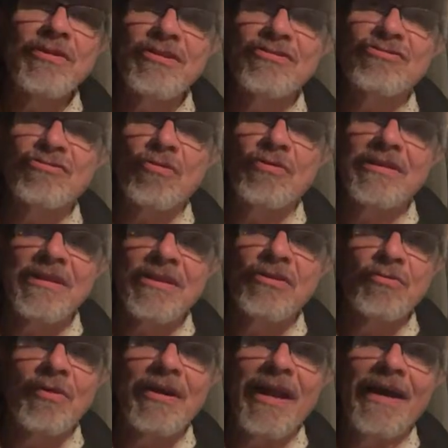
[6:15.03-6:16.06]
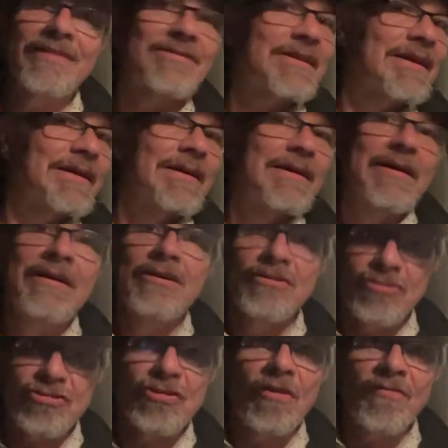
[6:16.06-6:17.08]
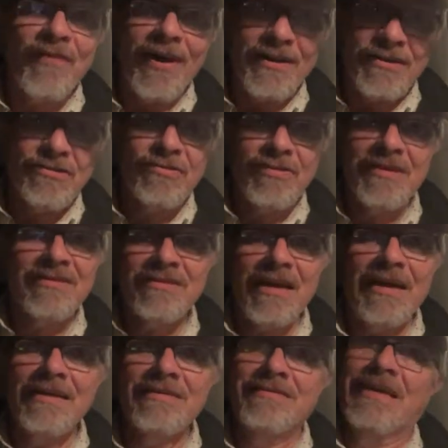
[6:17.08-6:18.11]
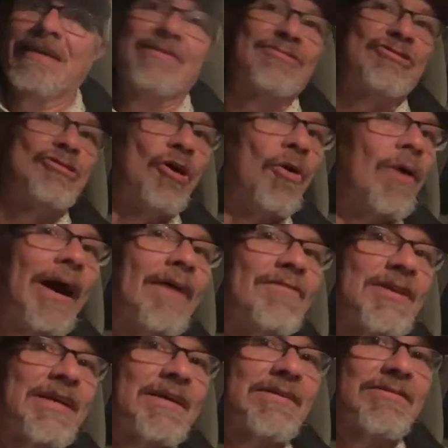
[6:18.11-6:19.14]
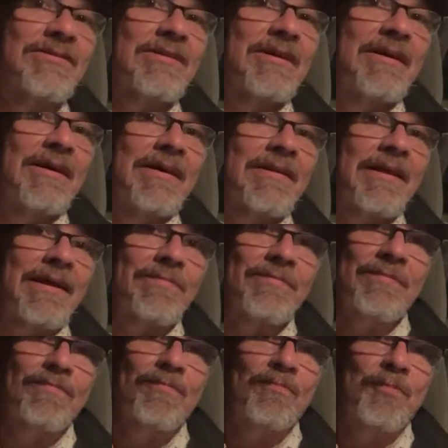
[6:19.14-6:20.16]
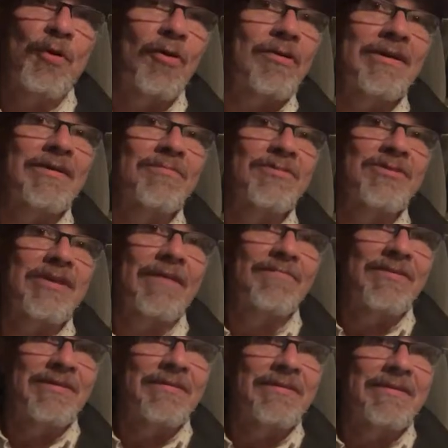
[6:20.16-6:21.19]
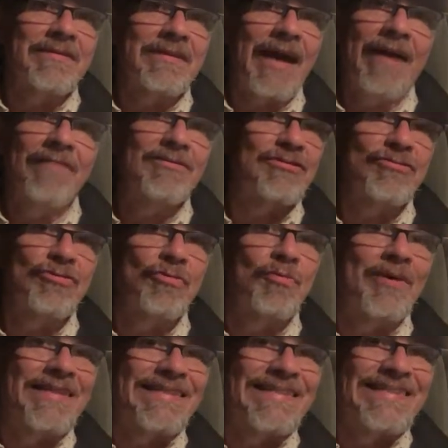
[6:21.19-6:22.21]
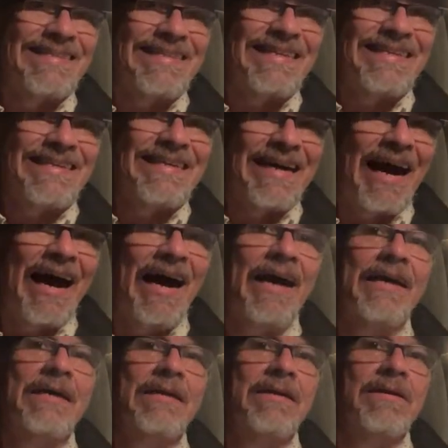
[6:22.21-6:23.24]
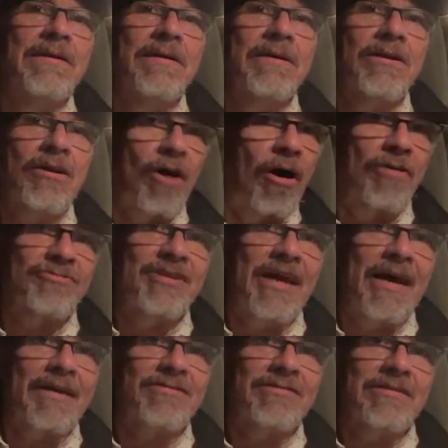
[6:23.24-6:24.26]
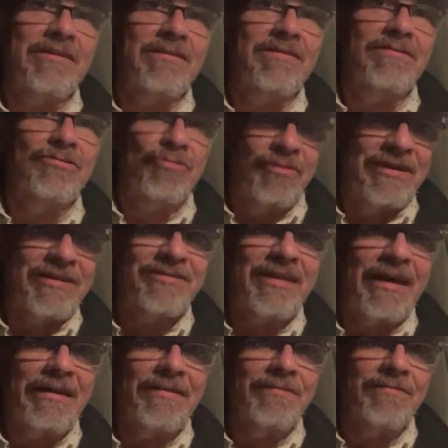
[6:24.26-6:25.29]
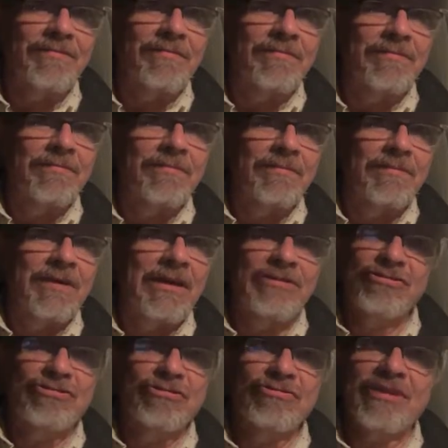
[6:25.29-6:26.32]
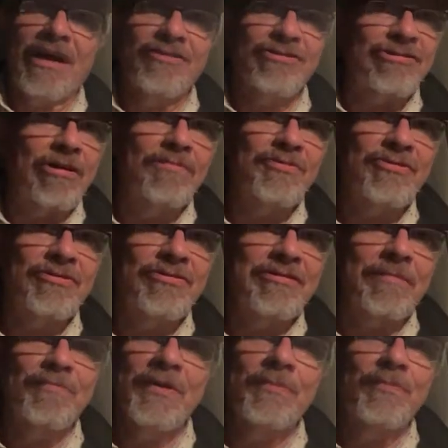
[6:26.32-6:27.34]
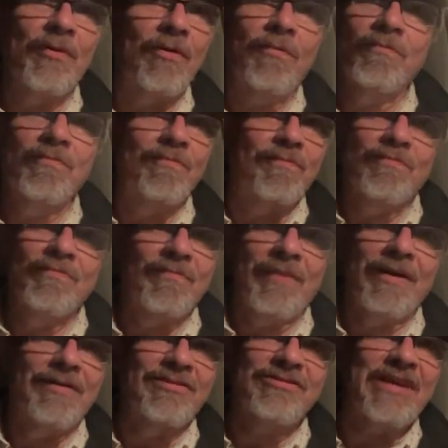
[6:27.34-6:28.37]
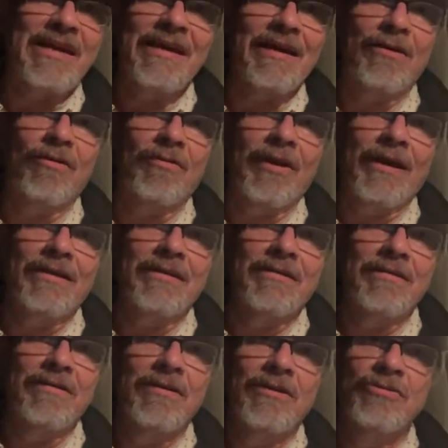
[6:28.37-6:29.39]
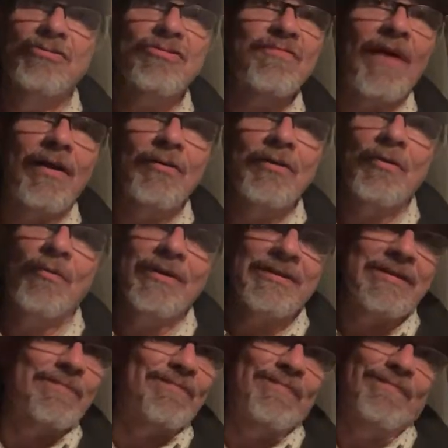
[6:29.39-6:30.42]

the story and then you realize so far to this day, there is no evidence that programs having to do with DEI caused the accident. To this day, it's just assumptions and people saying it online, just following what the